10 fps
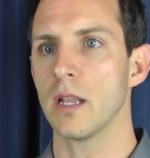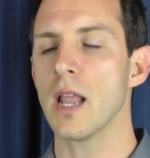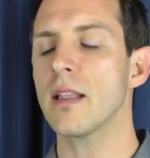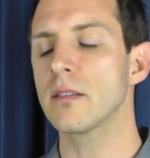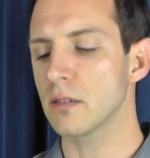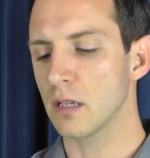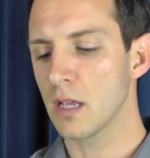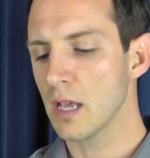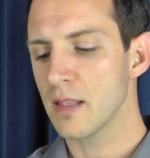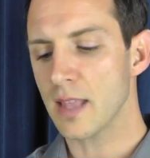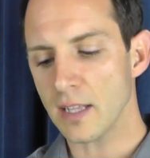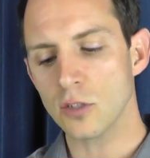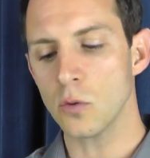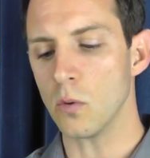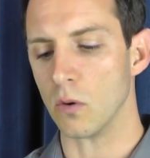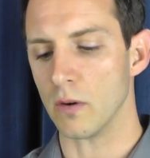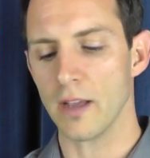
And that's cool.